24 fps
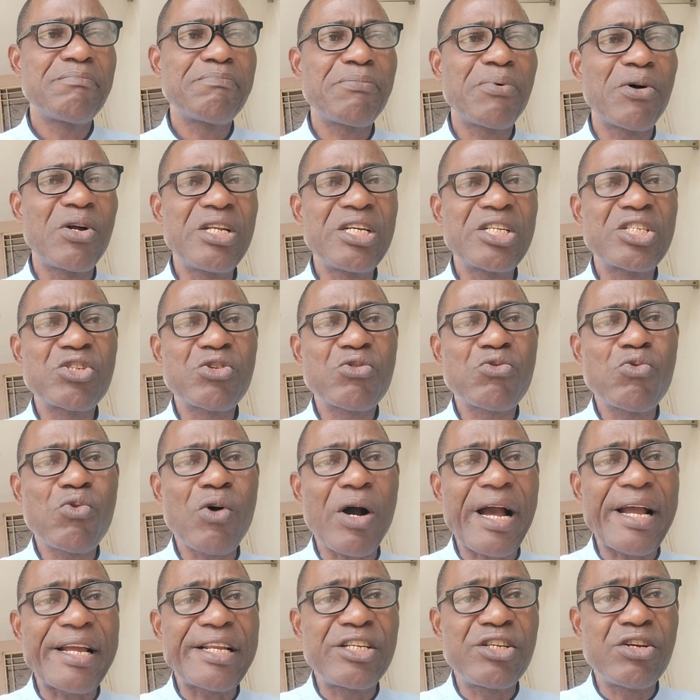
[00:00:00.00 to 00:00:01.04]
political
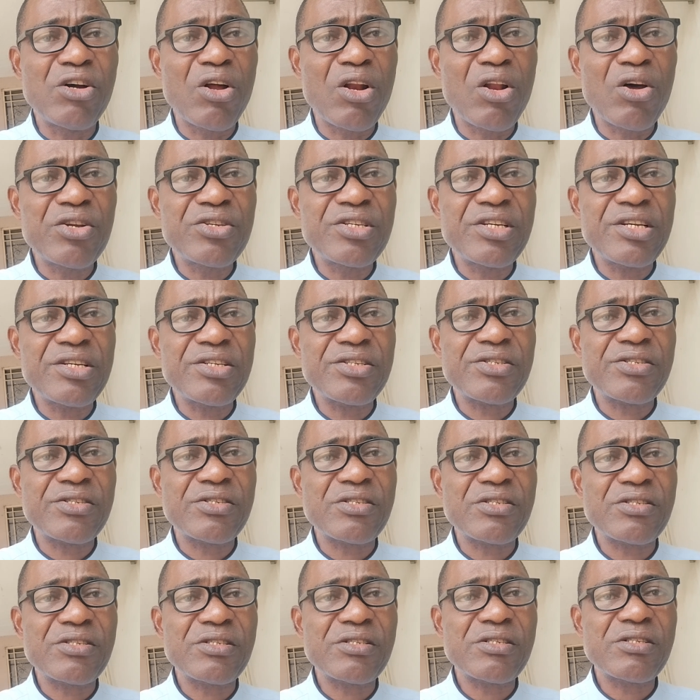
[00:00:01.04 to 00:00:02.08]

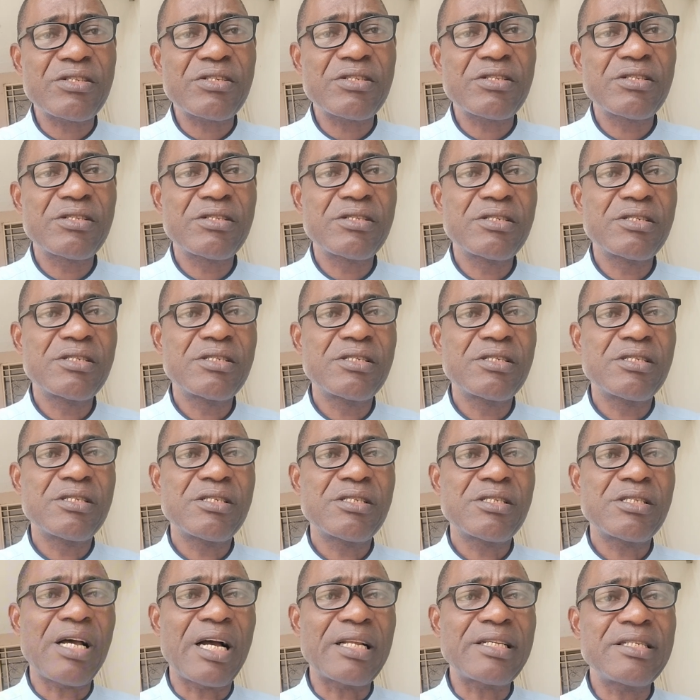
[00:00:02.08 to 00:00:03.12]
ideologies,
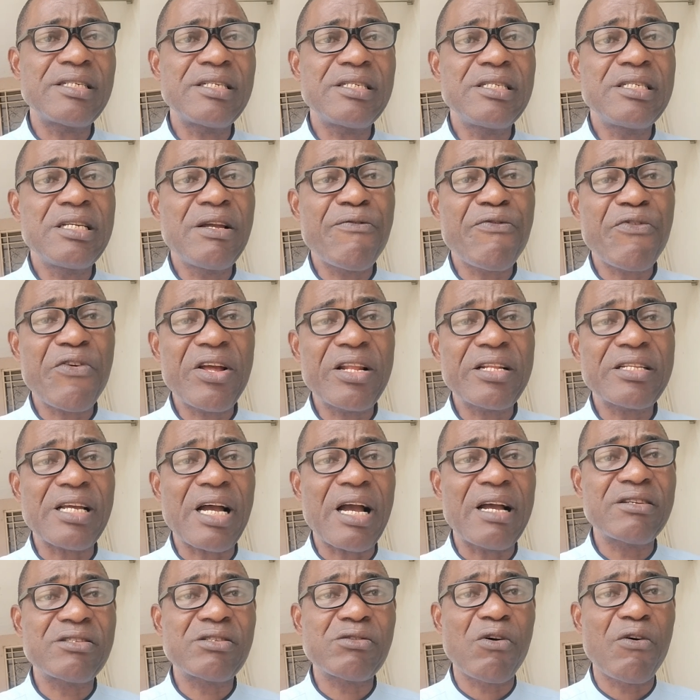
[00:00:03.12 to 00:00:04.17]
that is different
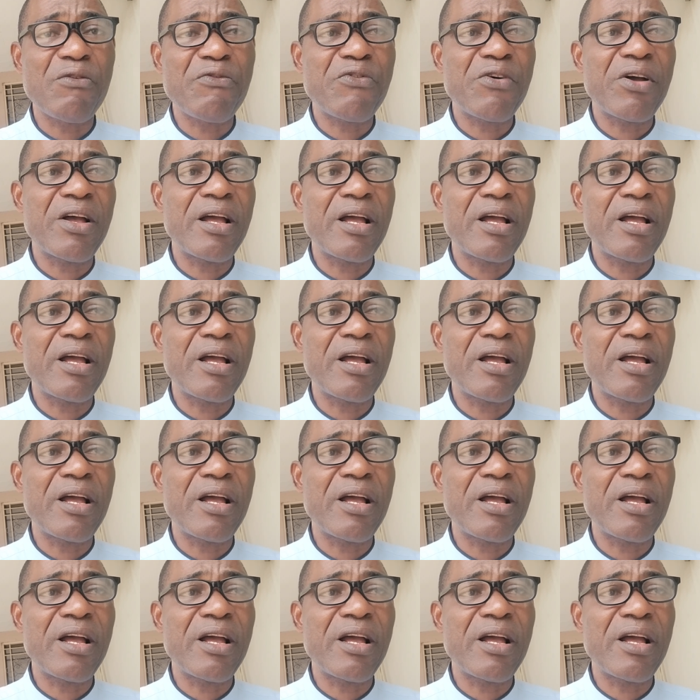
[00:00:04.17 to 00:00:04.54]
types of